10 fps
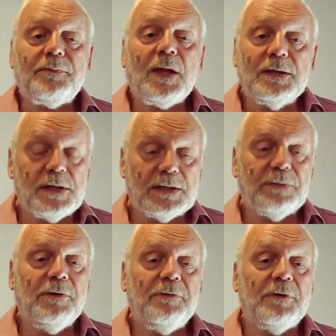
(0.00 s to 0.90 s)
So it's a
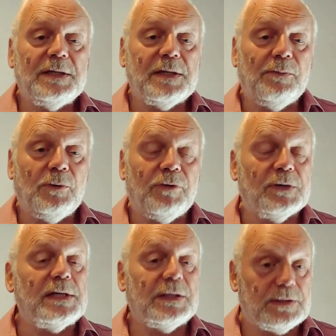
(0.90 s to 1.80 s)
very, very simple
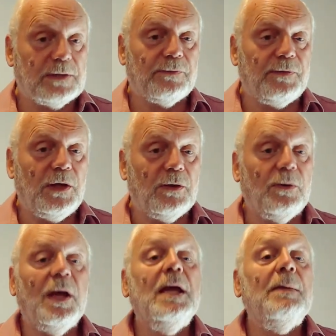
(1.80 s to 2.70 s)
process for you,